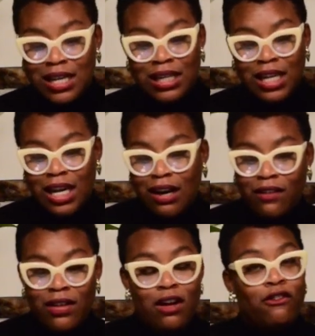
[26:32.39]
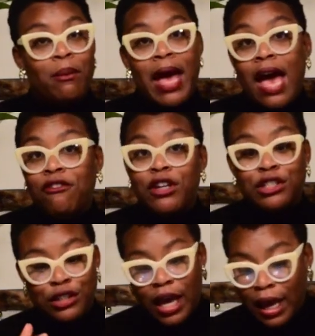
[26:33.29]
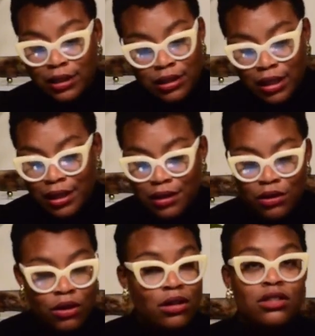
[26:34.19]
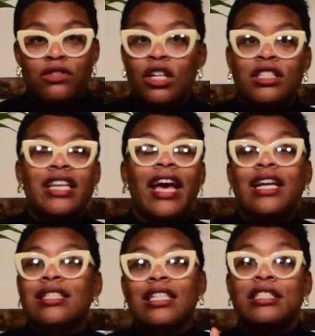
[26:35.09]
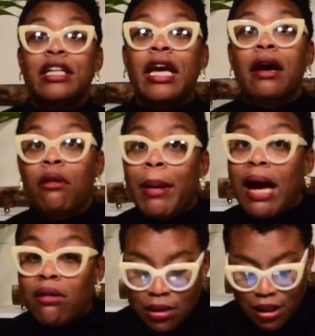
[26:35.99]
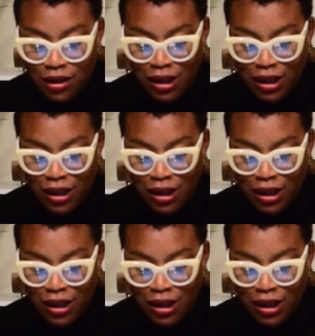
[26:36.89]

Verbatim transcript: you know, from average to excellent, or to excellent to care about,